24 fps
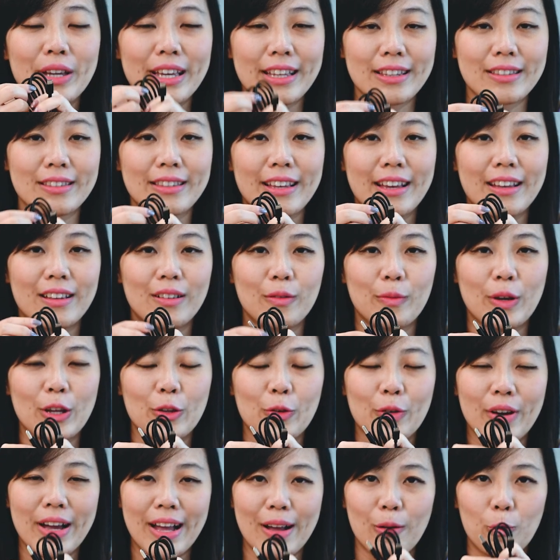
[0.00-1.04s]
headset when
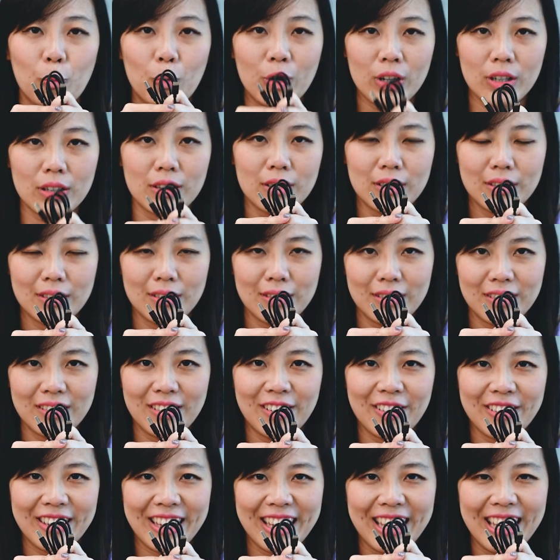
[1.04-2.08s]
you're at work.
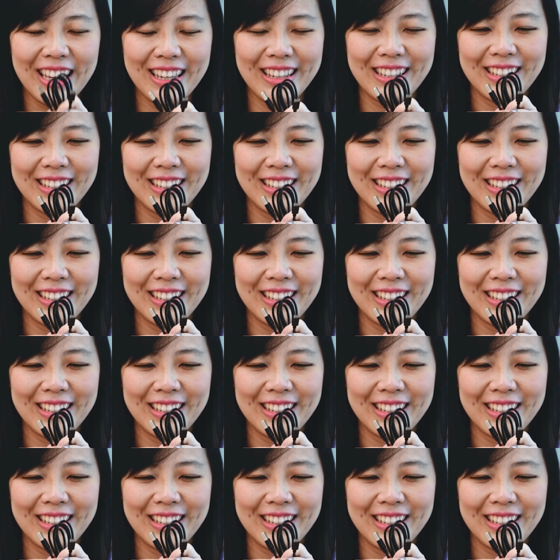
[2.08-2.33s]
Okay.